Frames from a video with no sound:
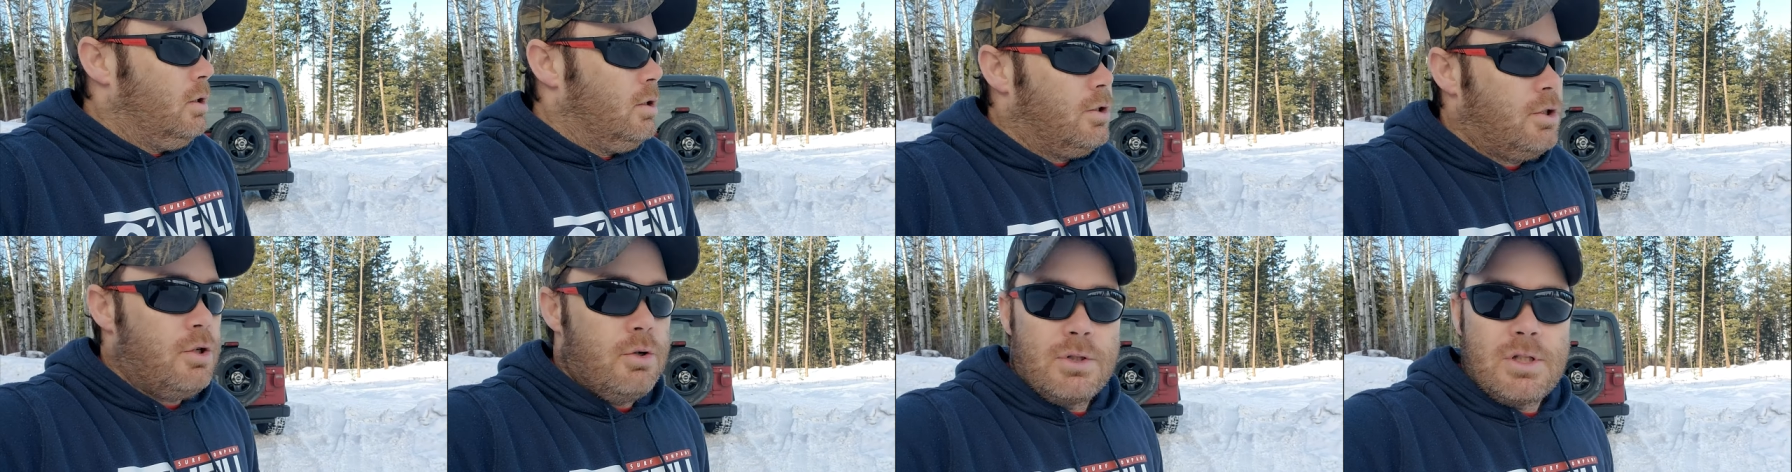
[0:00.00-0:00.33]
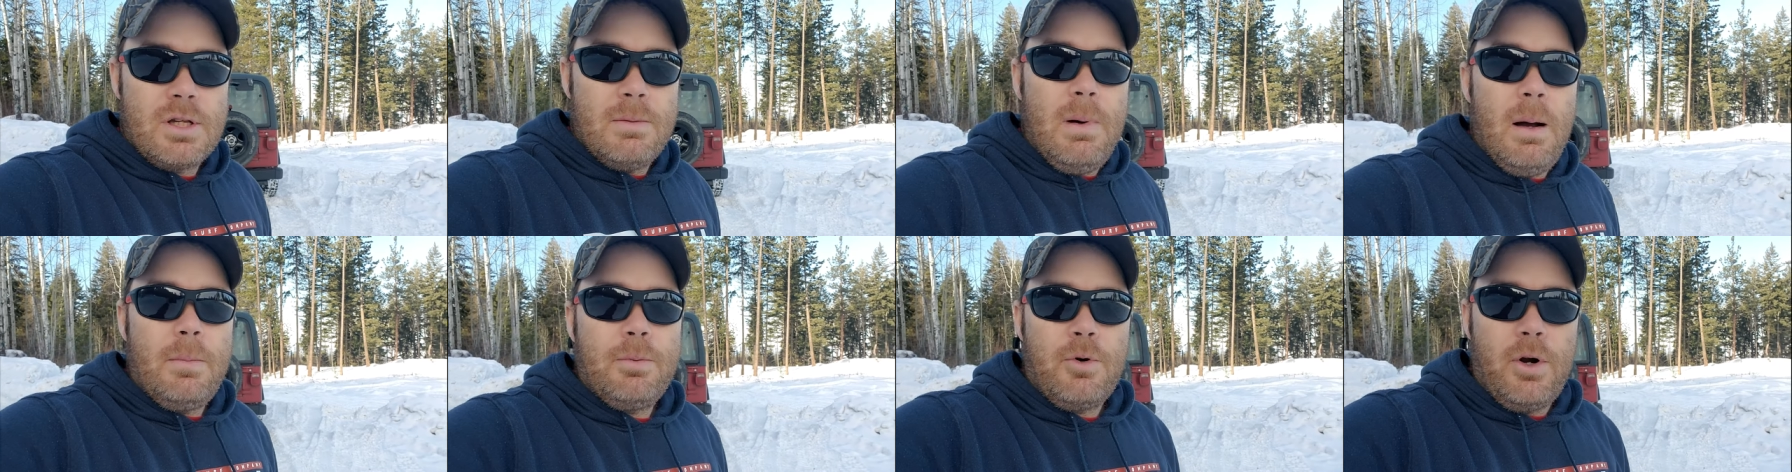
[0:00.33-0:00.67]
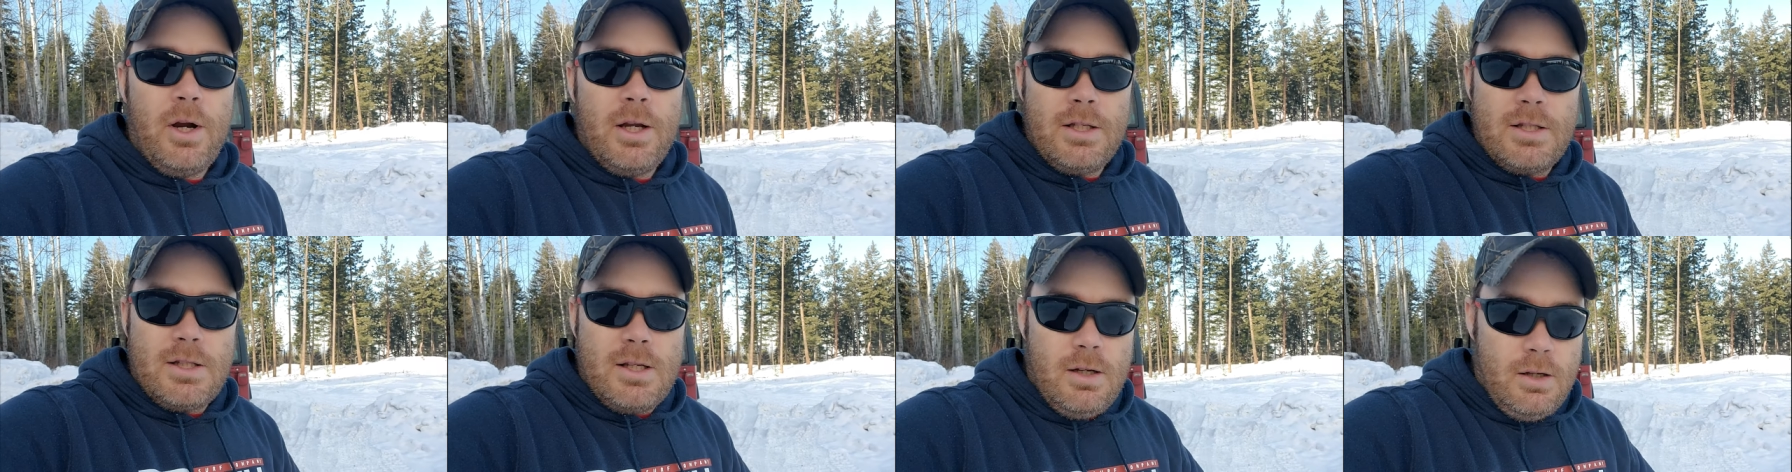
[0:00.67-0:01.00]
do some
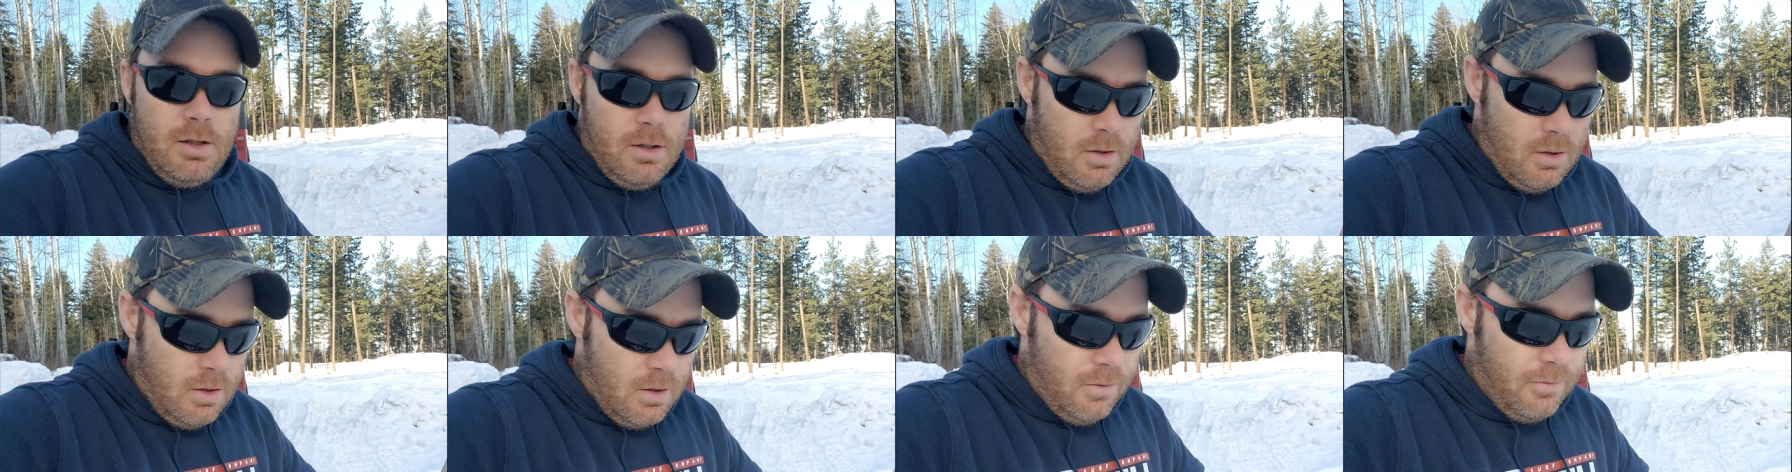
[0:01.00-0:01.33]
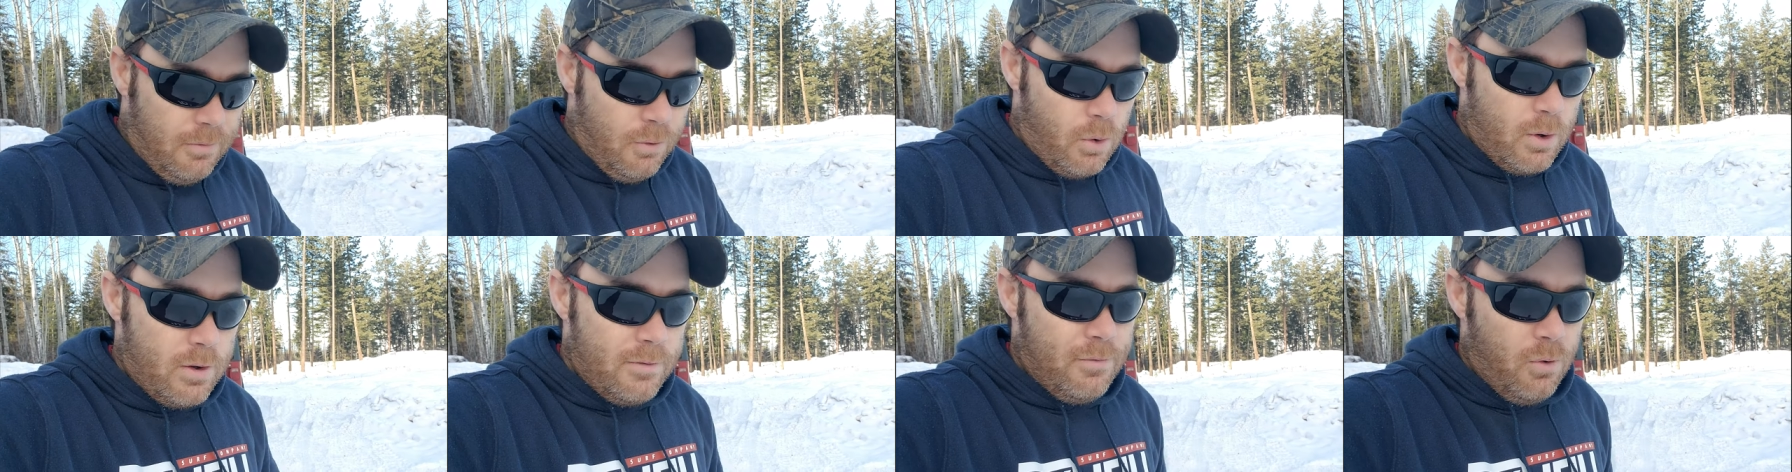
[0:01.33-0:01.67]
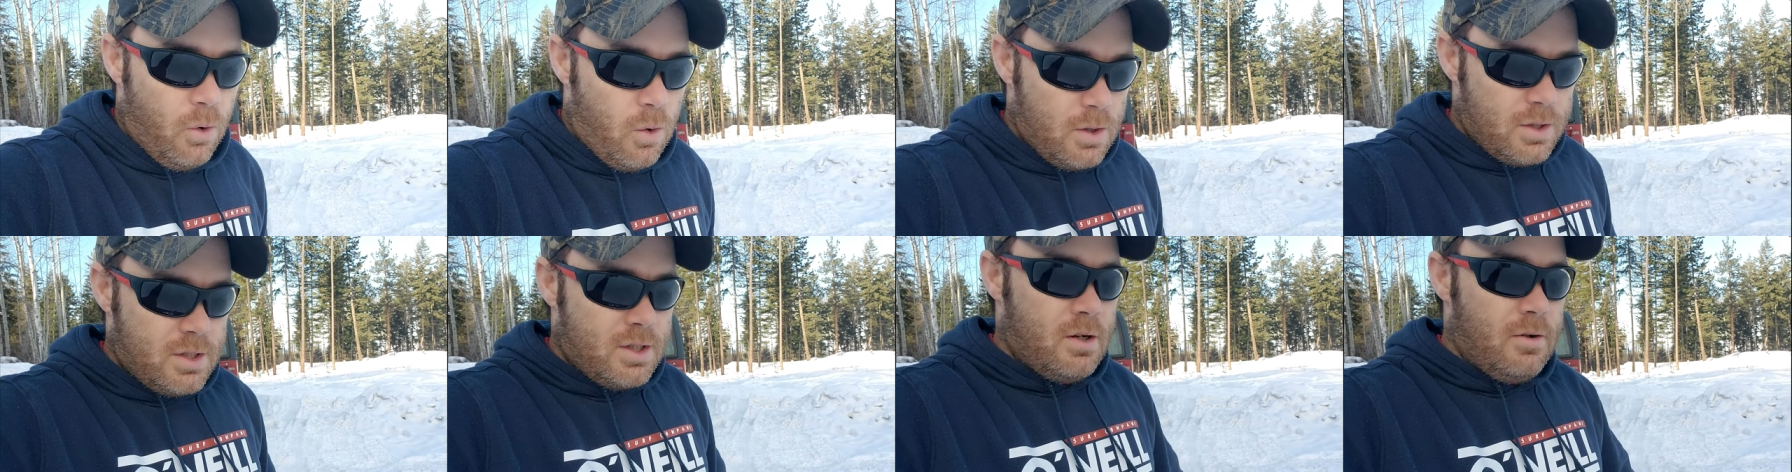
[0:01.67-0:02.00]
upgrades to 44s